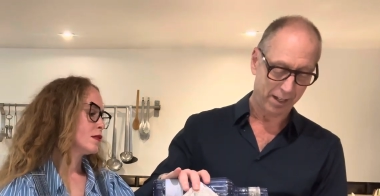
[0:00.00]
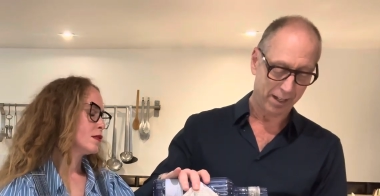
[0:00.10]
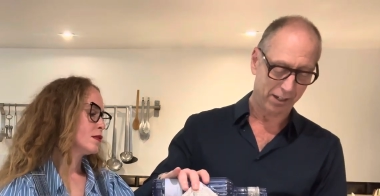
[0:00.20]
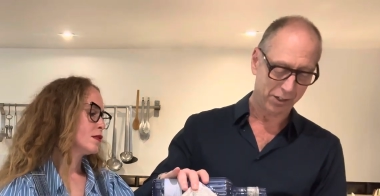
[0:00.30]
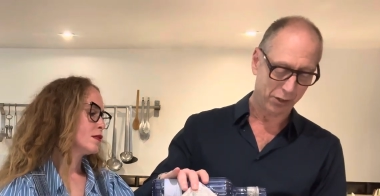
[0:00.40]

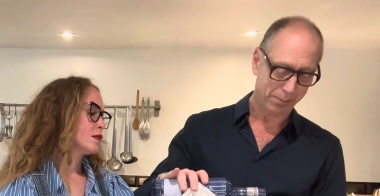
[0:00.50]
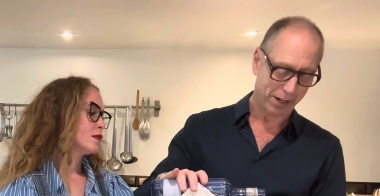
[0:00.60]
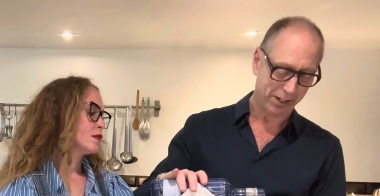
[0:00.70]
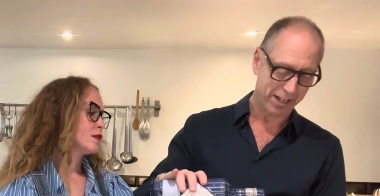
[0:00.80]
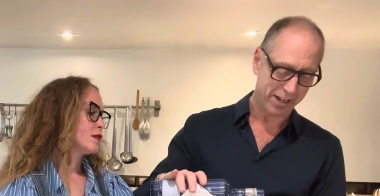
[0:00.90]
Speaker 1: and also a
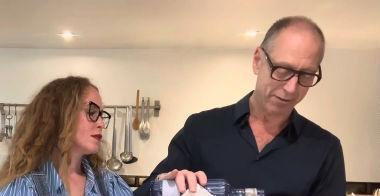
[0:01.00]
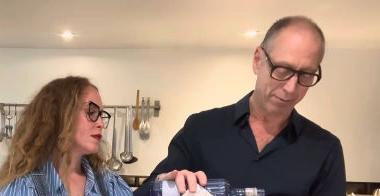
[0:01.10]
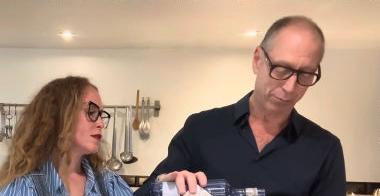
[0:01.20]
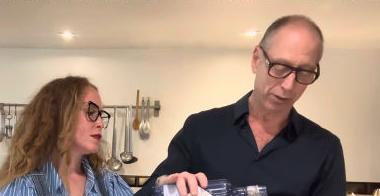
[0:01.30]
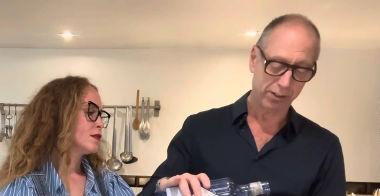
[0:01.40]

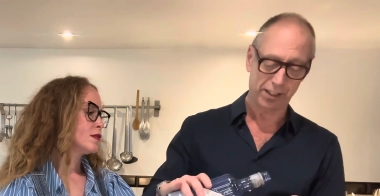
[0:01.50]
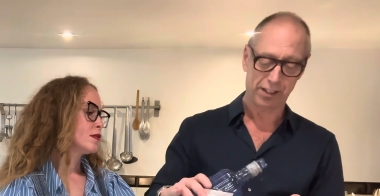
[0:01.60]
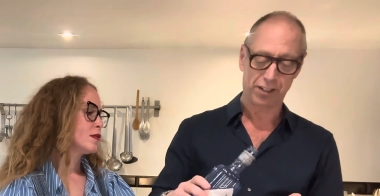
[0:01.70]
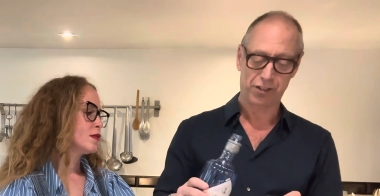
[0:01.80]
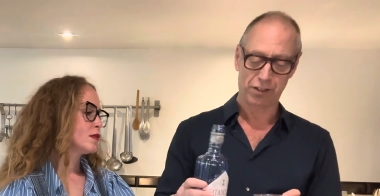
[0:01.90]
bartender in
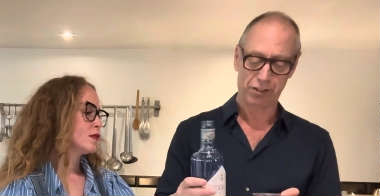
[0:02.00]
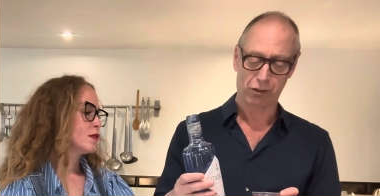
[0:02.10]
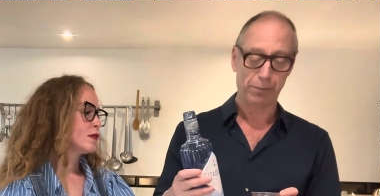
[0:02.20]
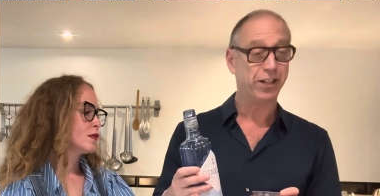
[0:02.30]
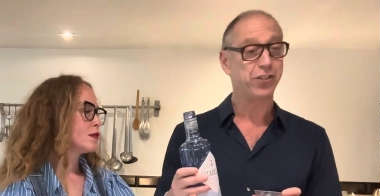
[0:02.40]
Brooklyn
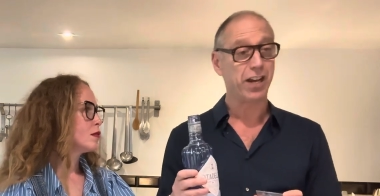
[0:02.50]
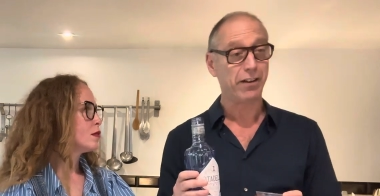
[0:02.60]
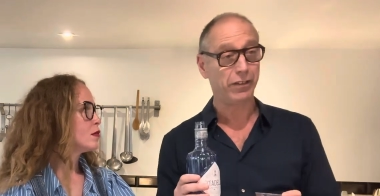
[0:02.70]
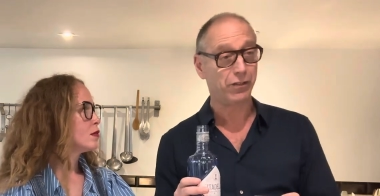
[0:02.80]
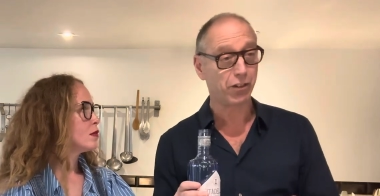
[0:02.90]
told me,
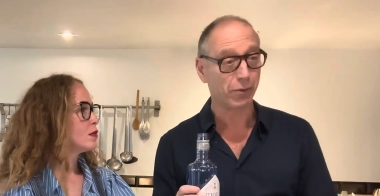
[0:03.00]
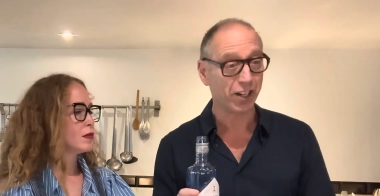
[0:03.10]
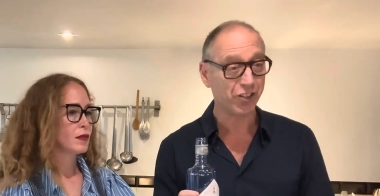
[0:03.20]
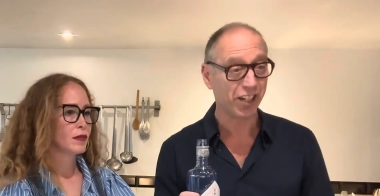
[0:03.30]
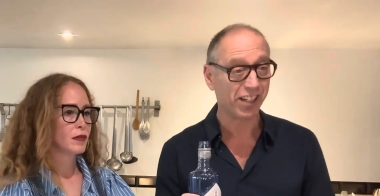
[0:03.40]
Jeff, if you're
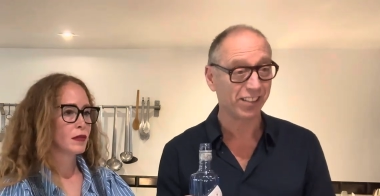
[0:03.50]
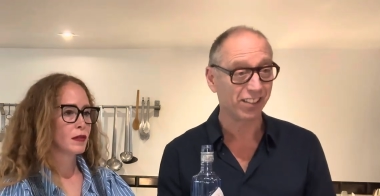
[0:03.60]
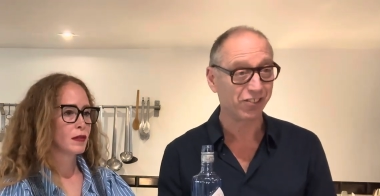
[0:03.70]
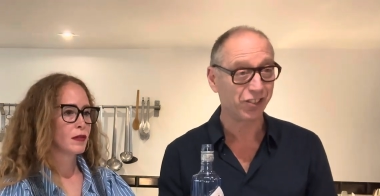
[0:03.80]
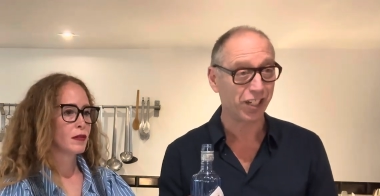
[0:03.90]
watching,
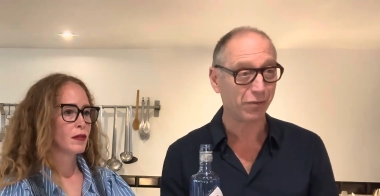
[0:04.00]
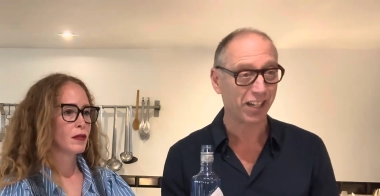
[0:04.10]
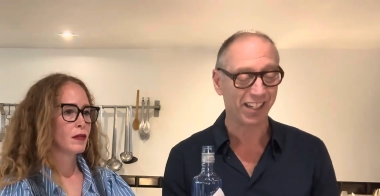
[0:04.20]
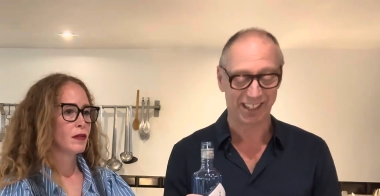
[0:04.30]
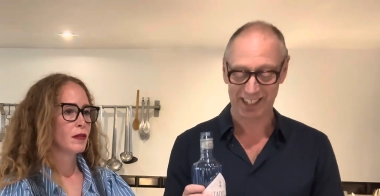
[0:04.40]
hello,
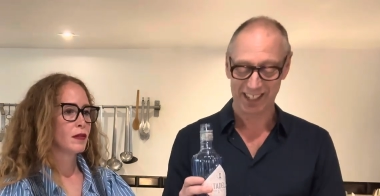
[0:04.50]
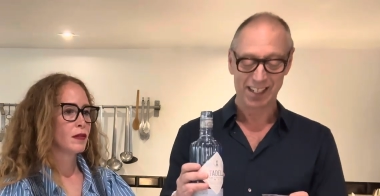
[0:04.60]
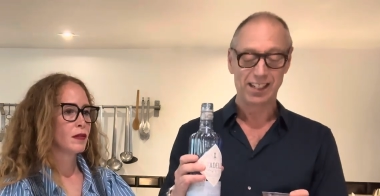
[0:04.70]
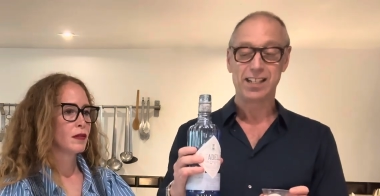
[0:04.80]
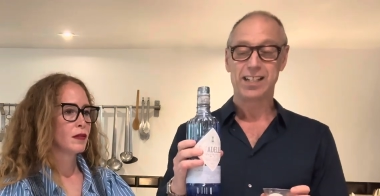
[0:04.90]
Jeff Gali.
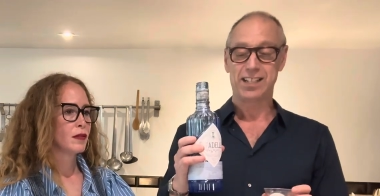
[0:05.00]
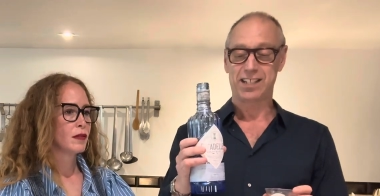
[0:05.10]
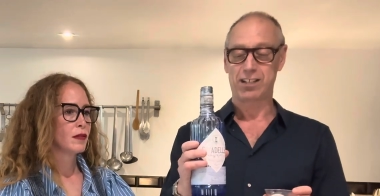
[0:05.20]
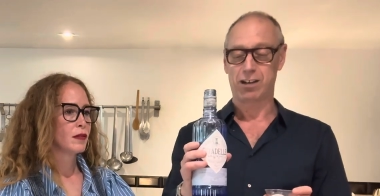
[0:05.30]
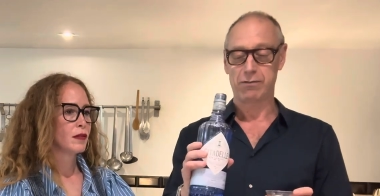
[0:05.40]
He
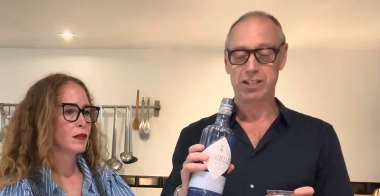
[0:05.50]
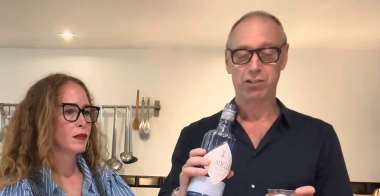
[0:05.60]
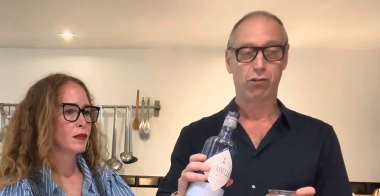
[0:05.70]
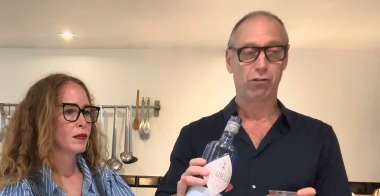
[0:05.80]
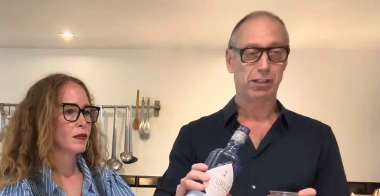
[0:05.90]
said,
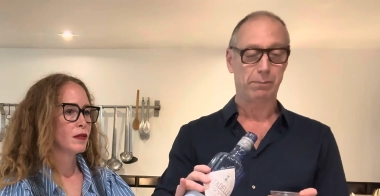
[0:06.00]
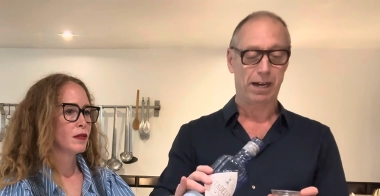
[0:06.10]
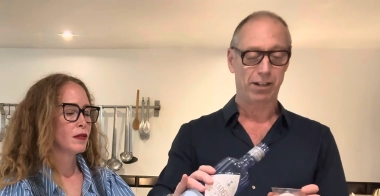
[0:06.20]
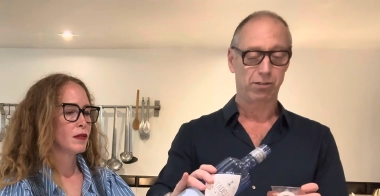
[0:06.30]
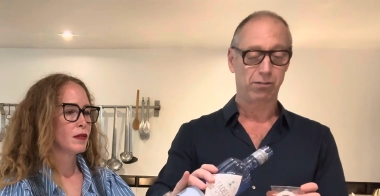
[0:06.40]
always hold the
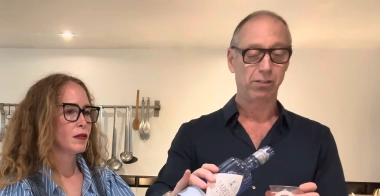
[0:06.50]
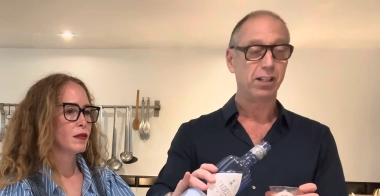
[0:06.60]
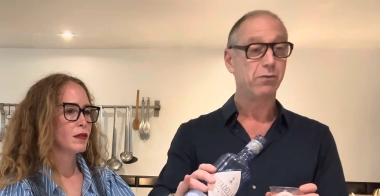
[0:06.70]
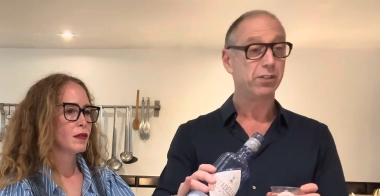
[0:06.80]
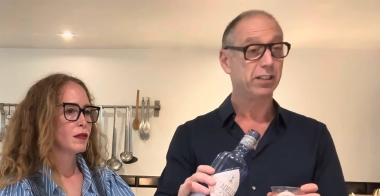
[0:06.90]

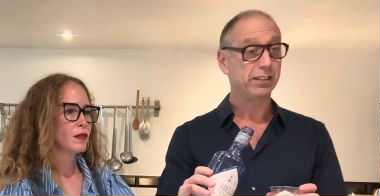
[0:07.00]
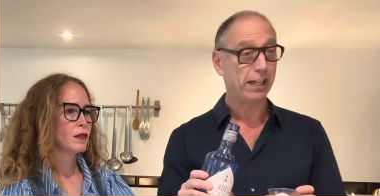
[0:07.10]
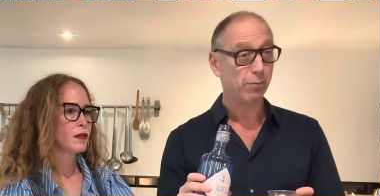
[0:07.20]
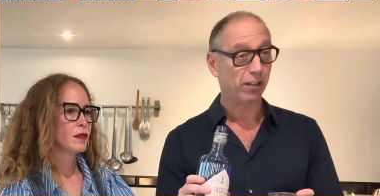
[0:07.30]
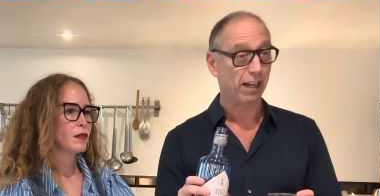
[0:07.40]
bottle with the
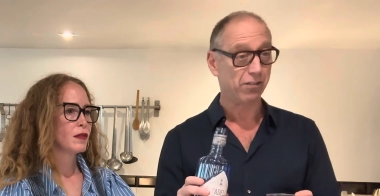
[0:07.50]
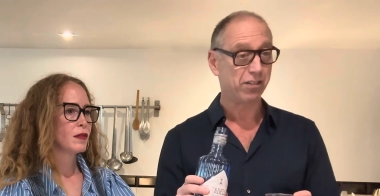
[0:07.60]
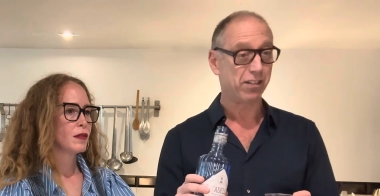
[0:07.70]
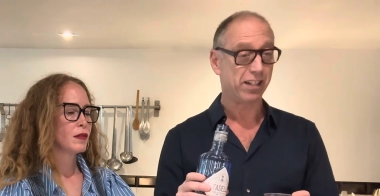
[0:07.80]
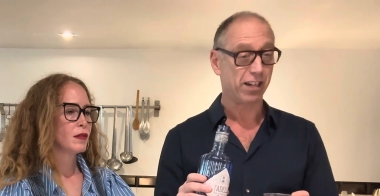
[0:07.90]
label
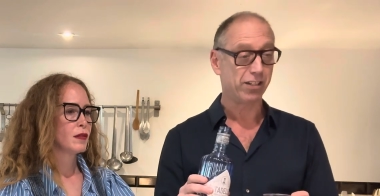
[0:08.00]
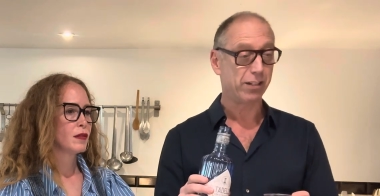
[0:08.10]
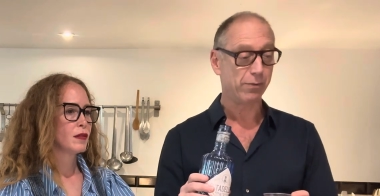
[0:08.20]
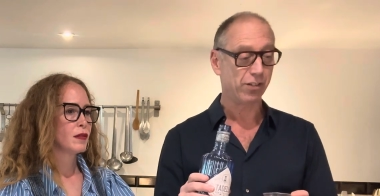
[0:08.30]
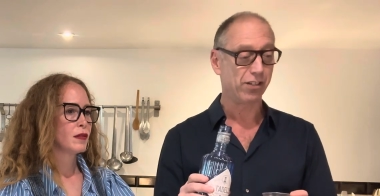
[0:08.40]
out so the
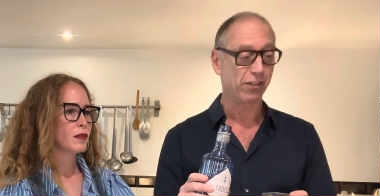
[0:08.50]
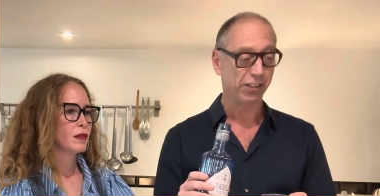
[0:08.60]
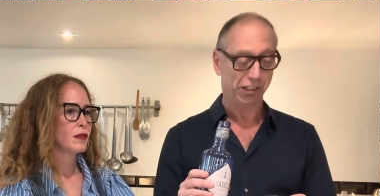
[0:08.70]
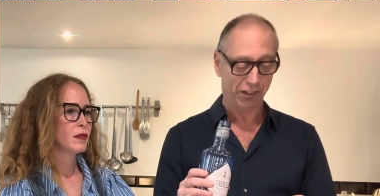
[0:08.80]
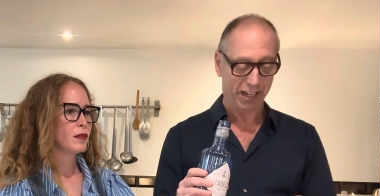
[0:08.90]
customers know
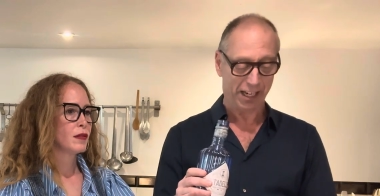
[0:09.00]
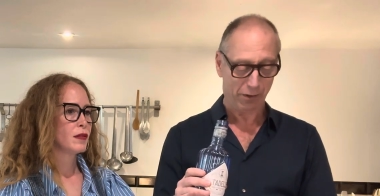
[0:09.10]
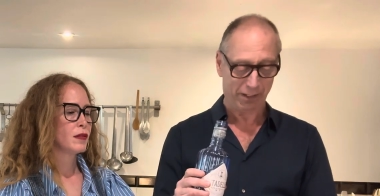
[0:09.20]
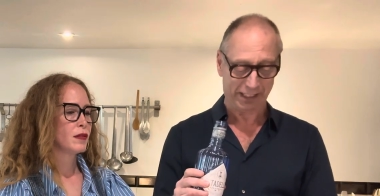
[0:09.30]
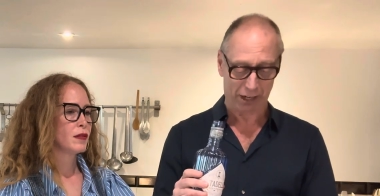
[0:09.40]
that they're
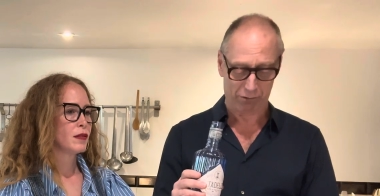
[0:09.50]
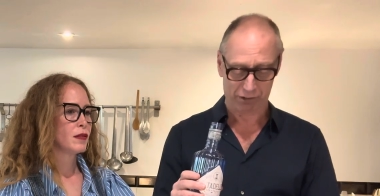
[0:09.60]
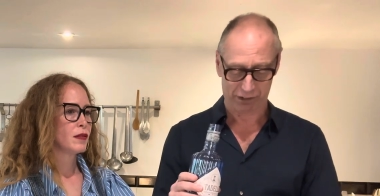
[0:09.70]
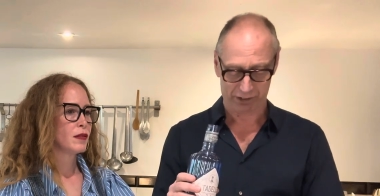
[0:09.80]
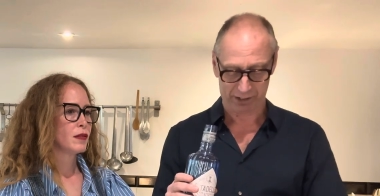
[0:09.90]
getting what they
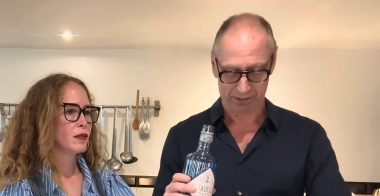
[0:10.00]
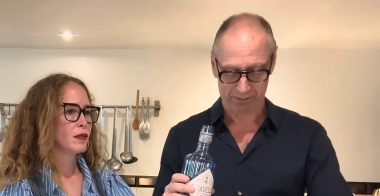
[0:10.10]
ordered.